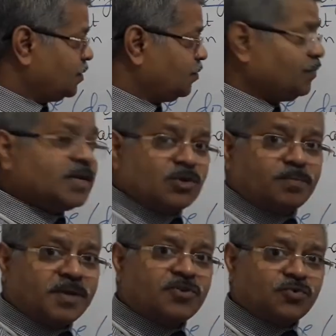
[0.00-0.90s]
Will you
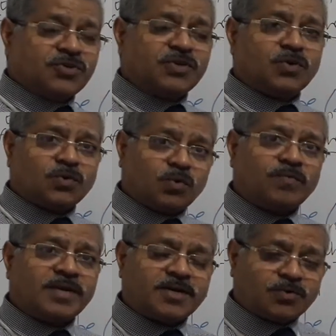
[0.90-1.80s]
be using your
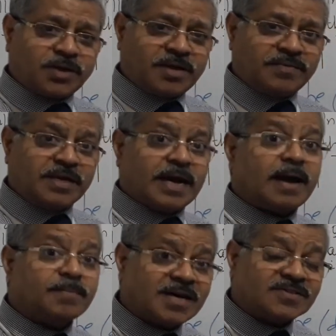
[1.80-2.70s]
two-wheeler today evening?
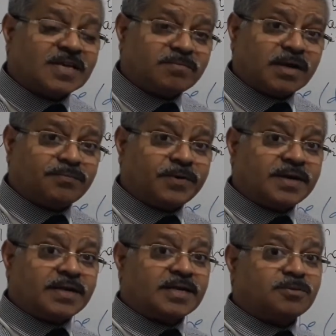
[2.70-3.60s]
I am asking my
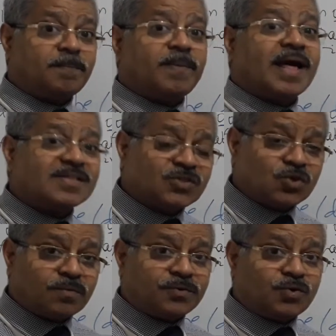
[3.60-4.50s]
friend his plans
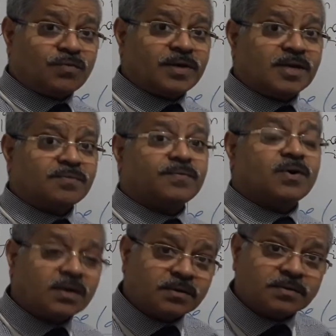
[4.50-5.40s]
of two-wheeler
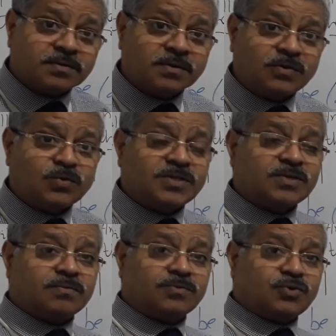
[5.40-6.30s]
for
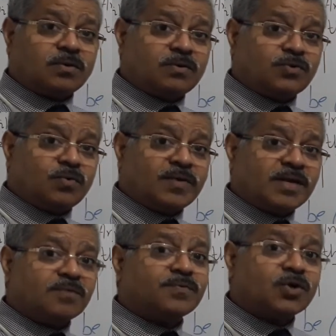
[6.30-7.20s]
using
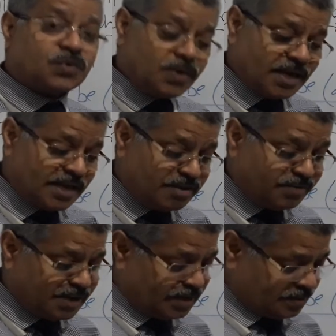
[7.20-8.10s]
two-wheeler for today
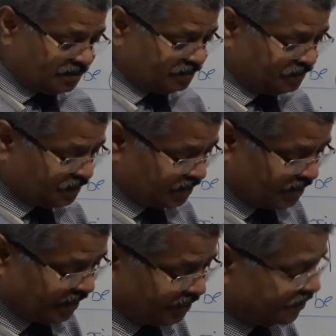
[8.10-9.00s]
evening.
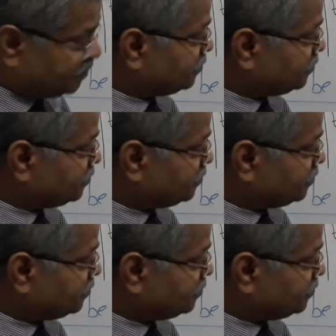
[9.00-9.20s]
Right?